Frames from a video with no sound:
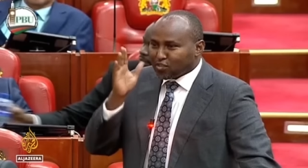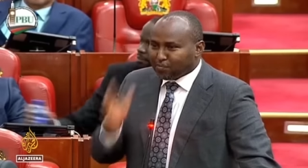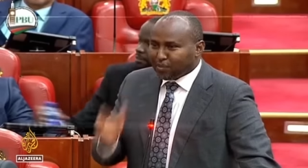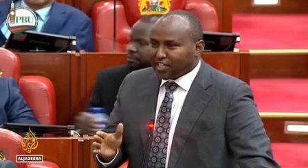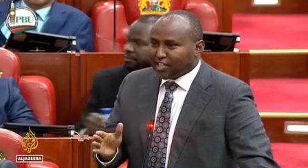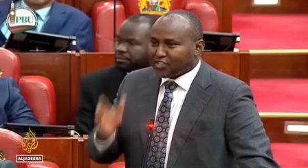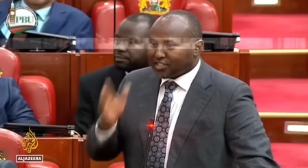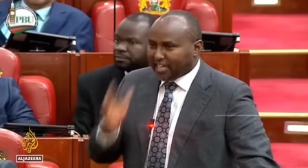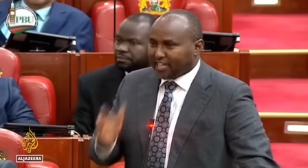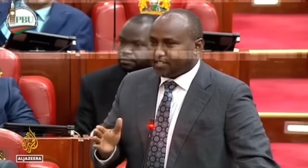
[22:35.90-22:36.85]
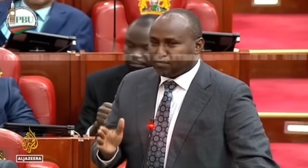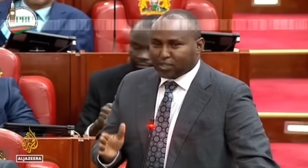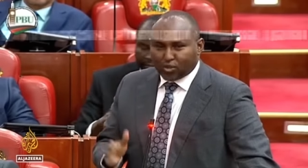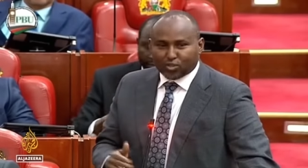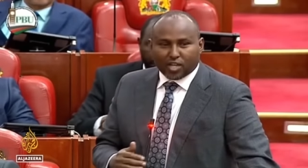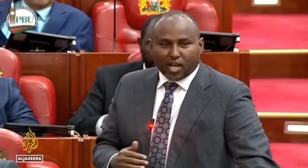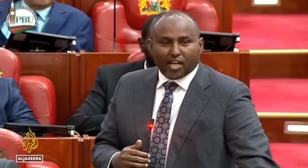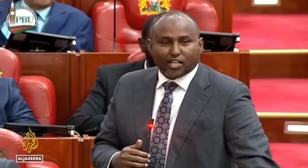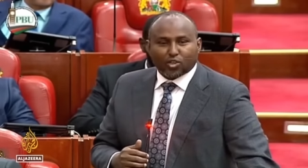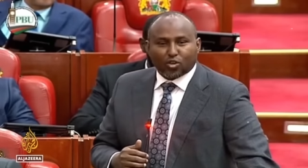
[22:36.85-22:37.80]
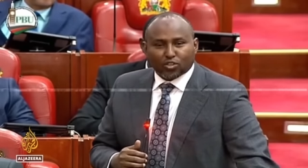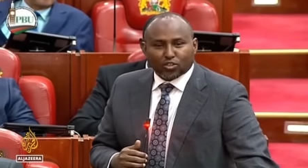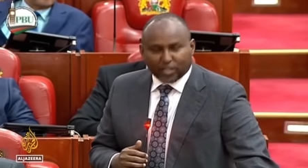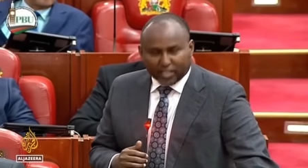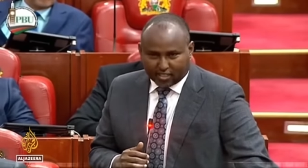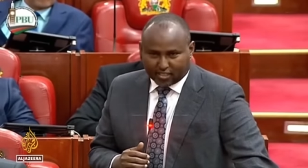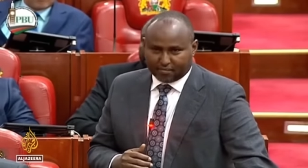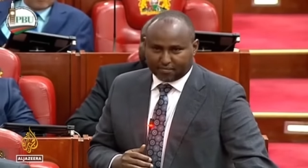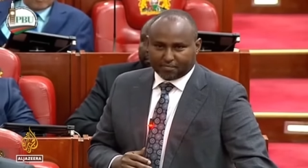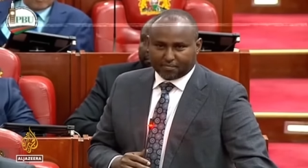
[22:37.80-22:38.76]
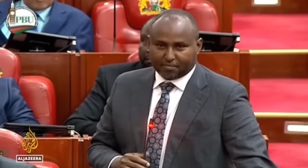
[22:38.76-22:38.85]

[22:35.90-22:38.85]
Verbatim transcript: especially its outstanding debts. So, this